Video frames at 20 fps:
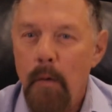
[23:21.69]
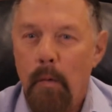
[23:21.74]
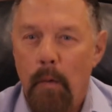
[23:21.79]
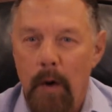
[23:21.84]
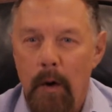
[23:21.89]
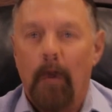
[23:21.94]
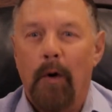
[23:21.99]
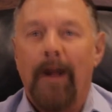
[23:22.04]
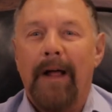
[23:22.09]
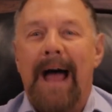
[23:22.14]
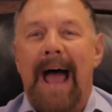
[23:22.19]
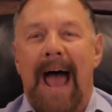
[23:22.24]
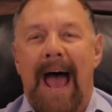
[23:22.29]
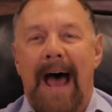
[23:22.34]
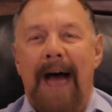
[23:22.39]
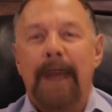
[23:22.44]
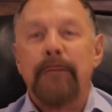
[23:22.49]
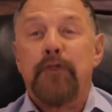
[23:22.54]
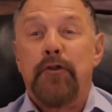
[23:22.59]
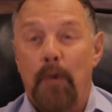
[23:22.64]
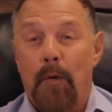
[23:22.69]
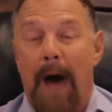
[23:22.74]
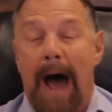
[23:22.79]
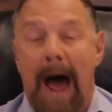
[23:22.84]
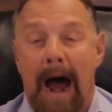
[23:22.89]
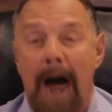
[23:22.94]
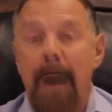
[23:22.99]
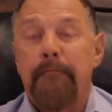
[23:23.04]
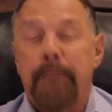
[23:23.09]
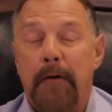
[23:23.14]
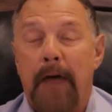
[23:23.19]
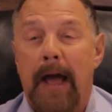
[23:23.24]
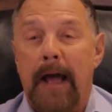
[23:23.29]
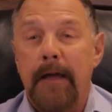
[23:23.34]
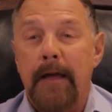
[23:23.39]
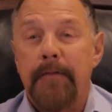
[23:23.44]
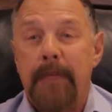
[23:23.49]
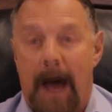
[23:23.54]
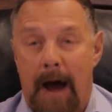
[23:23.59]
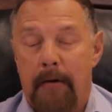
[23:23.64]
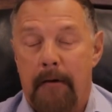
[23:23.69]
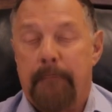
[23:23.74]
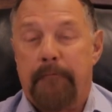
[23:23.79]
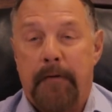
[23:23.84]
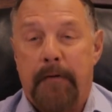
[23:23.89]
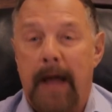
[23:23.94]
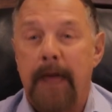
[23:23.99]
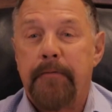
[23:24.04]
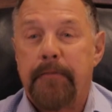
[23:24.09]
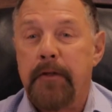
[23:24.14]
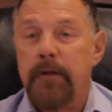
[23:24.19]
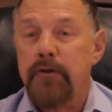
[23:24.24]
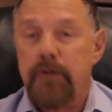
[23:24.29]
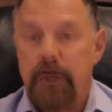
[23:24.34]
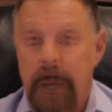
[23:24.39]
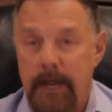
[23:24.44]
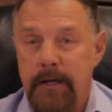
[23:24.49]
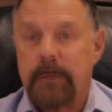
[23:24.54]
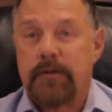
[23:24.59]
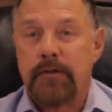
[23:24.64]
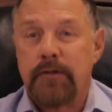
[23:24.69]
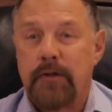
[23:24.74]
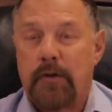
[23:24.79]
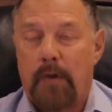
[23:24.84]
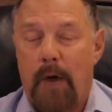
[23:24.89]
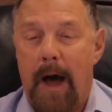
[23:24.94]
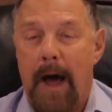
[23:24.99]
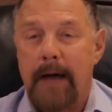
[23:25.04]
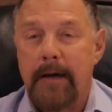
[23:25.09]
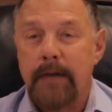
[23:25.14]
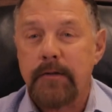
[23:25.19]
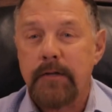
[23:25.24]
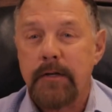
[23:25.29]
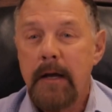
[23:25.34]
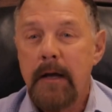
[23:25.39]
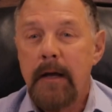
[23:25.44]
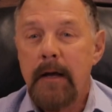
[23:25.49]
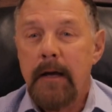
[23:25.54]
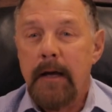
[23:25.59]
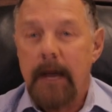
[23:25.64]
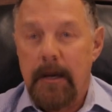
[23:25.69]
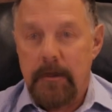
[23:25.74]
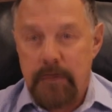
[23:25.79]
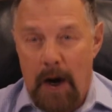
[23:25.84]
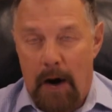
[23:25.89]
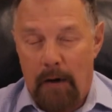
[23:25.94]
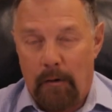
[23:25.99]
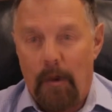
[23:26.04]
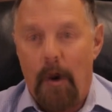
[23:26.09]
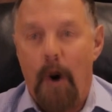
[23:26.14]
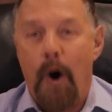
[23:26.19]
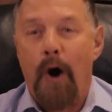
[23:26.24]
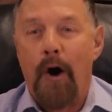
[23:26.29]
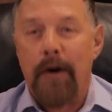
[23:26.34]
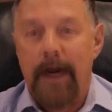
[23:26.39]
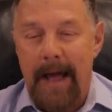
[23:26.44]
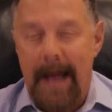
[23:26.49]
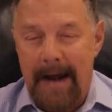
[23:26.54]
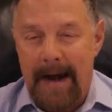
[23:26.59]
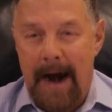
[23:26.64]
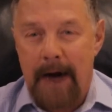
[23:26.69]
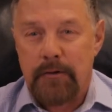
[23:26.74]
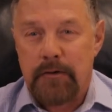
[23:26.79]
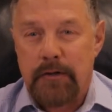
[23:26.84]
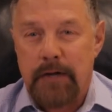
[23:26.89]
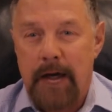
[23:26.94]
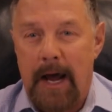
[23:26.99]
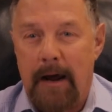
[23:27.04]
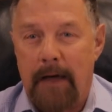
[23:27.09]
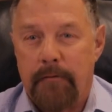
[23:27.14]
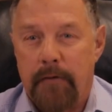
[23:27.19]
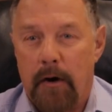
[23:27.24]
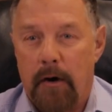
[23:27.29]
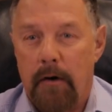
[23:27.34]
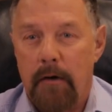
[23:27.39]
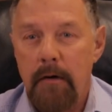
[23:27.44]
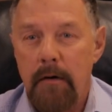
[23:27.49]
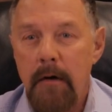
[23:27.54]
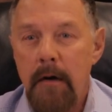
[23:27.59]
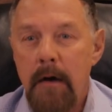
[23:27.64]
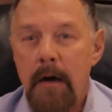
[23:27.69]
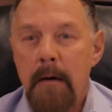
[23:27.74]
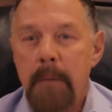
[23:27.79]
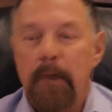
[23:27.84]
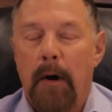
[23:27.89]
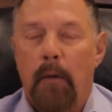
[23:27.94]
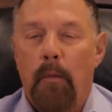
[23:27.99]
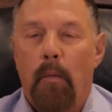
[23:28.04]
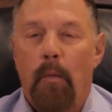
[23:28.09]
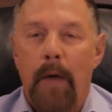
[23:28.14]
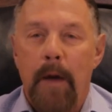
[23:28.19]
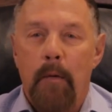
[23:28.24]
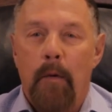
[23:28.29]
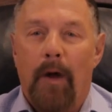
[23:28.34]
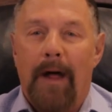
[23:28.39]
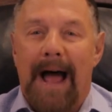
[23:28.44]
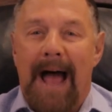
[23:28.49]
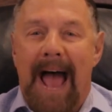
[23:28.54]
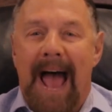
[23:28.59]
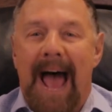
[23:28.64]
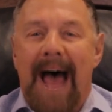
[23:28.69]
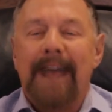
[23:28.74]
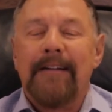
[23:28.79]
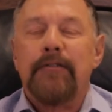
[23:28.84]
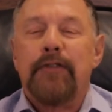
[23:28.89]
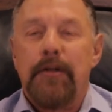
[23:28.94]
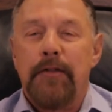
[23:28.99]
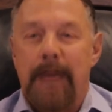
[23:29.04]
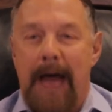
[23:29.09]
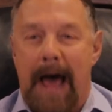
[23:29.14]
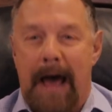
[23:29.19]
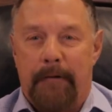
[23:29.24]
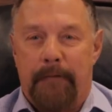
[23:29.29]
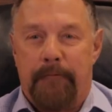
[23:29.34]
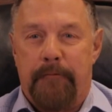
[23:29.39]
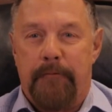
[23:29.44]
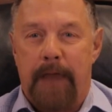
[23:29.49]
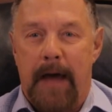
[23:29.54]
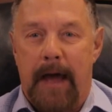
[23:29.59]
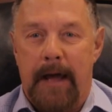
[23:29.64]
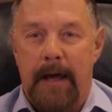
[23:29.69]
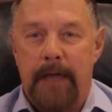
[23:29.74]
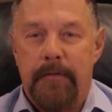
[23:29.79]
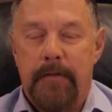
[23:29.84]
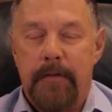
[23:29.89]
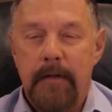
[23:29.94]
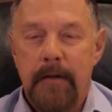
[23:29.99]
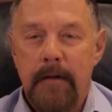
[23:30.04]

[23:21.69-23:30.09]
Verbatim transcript: We will add to our faith, our faith that Jesus Christ is our Lord and our Savior, but we will add to that faith